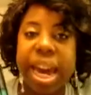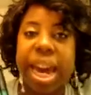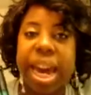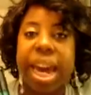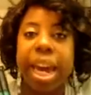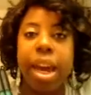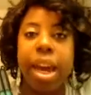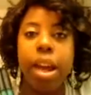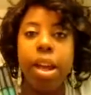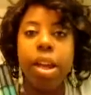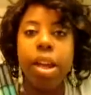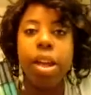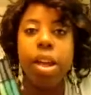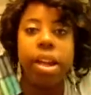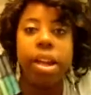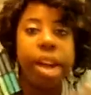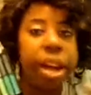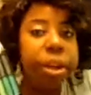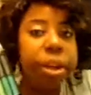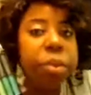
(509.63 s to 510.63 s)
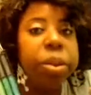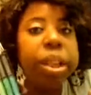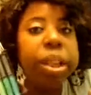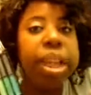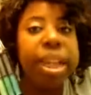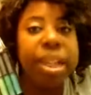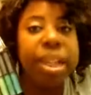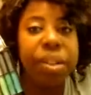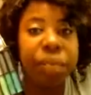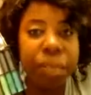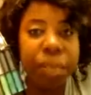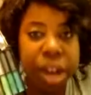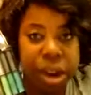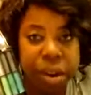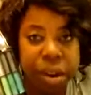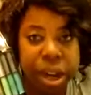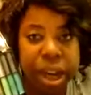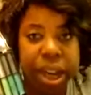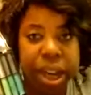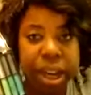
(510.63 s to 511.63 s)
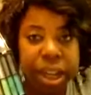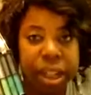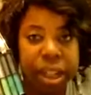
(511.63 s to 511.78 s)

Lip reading: They, not only is it very